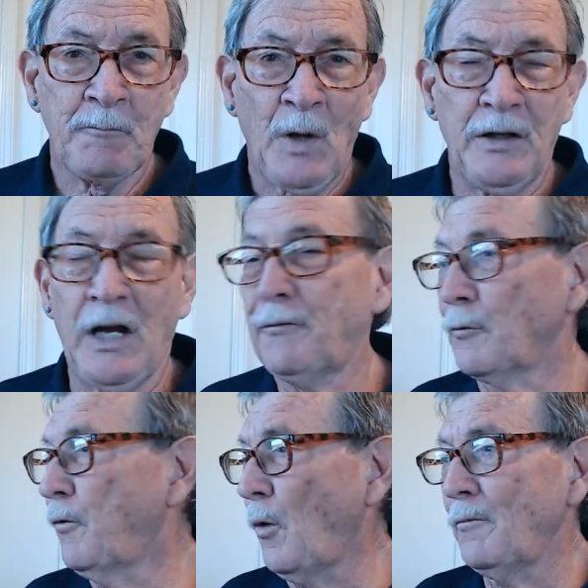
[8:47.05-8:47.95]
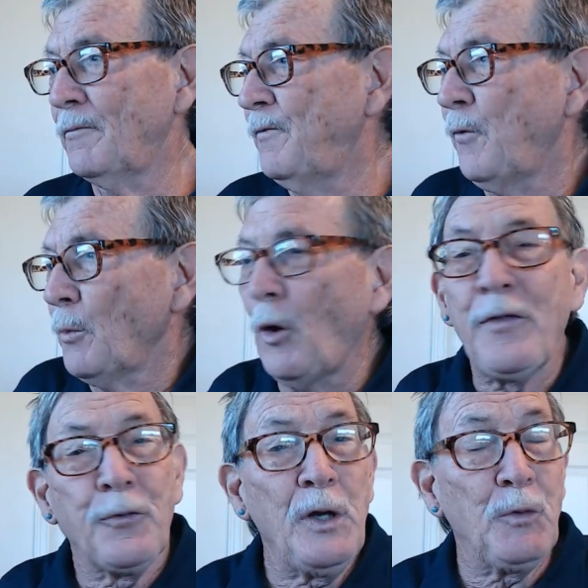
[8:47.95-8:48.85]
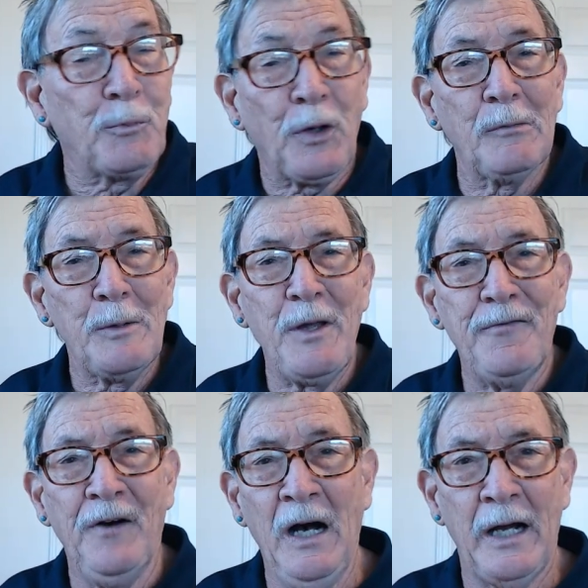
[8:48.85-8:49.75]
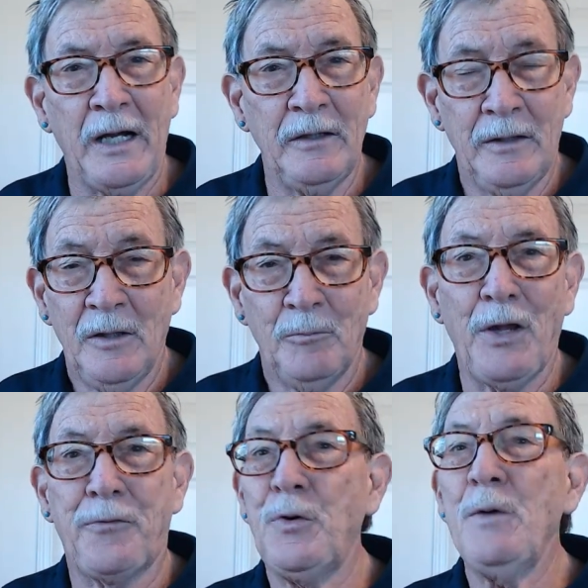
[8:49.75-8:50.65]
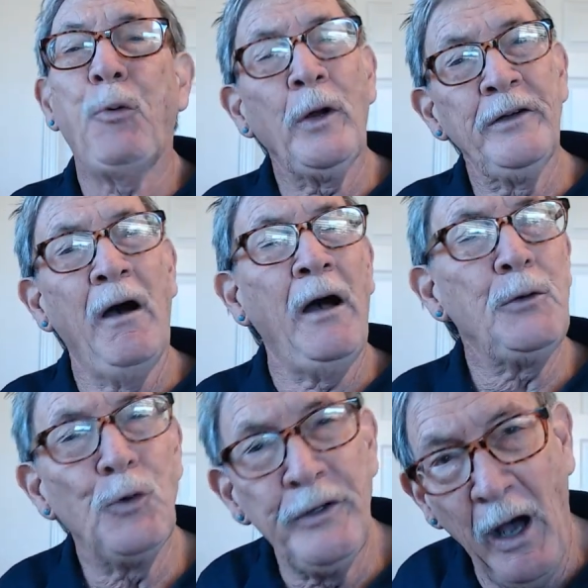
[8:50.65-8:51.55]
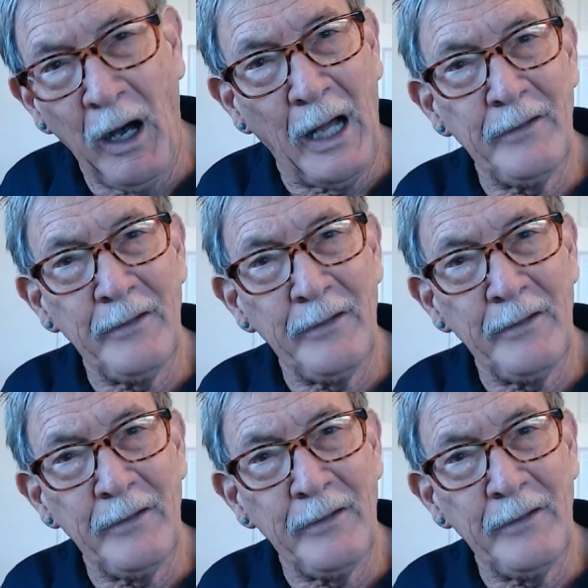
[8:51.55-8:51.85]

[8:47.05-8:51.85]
Now, for 4.3 would probably be fine, but 3.9 would not.